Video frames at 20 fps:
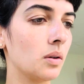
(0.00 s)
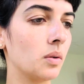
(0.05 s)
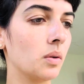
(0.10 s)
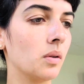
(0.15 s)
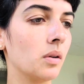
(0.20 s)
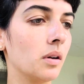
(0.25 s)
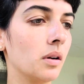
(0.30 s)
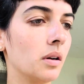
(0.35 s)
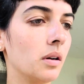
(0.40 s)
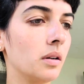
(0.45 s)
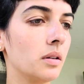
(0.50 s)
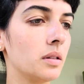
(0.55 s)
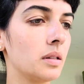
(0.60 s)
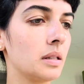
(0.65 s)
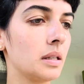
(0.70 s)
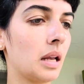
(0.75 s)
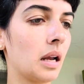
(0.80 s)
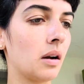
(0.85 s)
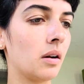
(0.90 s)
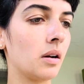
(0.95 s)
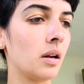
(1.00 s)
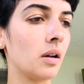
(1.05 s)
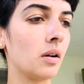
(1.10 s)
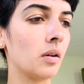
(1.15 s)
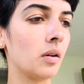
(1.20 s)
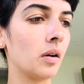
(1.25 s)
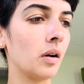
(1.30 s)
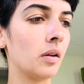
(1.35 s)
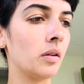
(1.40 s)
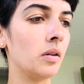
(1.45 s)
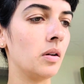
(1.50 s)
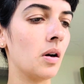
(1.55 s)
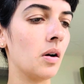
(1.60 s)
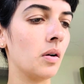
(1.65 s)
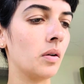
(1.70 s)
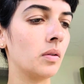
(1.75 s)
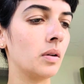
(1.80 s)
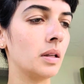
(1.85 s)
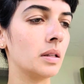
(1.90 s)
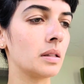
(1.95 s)
or scary or
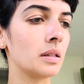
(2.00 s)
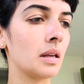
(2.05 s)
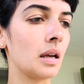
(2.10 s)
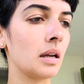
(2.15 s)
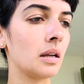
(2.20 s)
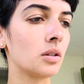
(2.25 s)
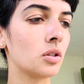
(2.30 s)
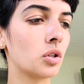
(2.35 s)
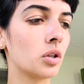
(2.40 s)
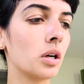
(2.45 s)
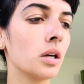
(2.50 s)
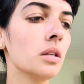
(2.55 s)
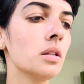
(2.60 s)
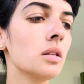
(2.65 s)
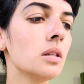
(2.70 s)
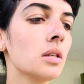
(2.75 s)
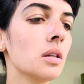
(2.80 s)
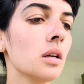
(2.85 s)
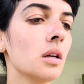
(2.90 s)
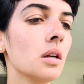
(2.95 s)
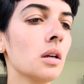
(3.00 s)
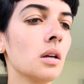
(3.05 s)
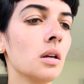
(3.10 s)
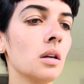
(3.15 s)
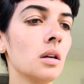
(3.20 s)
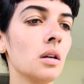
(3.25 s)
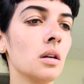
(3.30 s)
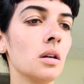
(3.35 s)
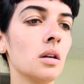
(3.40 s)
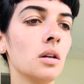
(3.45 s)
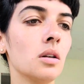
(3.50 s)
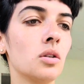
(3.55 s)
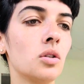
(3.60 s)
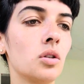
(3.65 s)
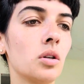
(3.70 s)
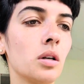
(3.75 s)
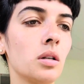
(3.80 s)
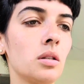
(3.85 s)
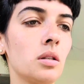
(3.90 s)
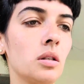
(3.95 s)
unknown. It's like trust
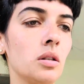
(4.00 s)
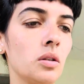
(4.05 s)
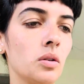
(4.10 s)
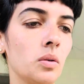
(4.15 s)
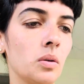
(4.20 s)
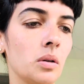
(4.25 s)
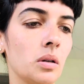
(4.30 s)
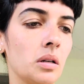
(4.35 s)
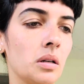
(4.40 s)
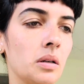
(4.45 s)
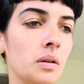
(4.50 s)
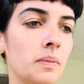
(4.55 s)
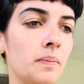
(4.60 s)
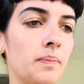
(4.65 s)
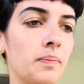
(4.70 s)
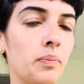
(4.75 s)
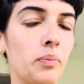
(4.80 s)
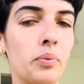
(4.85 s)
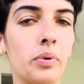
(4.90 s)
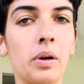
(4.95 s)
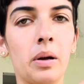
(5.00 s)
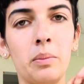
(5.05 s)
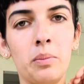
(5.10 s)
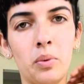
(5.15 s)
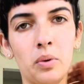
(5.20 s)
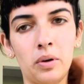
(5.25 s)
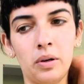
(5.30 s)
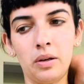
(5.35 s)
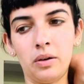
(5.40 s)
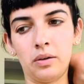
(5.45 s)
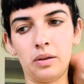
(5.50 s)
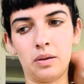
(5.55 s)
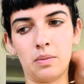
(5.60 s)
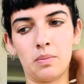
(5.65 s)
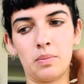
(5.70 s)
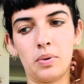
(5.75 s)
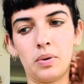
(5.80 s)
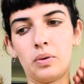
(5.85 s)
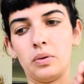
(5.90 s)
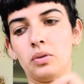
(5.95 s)
your primordial
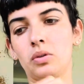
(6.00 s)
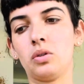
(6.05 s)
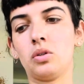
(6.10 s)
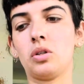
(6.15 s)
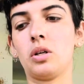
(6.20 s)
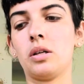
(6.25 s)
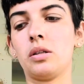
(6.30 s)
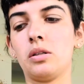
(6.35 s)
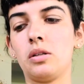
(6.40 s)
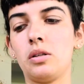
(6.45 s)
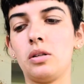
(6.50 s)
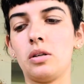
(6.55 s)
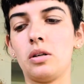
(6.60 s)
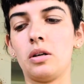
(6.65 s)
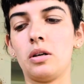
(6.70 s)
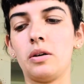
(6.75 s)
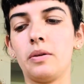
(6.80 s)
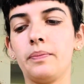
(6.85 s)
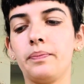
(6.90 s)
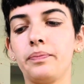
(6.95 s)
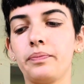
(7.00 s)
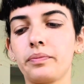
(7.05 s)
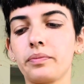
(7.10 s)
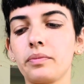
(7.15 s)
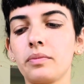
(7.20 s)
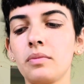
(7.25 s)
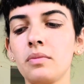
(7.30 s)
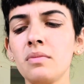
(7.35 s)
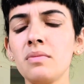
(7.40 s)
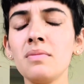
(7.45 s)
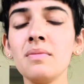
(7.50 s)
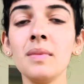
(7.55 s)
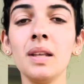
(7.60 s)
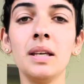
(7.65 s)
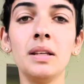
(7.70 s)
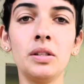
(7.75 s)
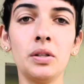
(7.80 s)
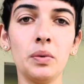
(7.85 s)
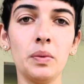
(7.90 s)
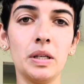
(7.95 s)
impulse, trust your
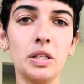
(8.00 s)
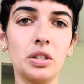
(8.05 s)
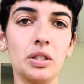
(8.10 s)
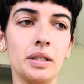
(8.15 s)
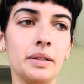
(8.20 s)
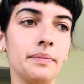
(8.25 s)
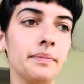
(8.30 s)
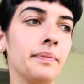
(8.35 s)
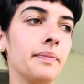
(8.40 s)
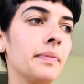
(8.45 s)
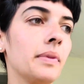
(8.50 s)
intuition,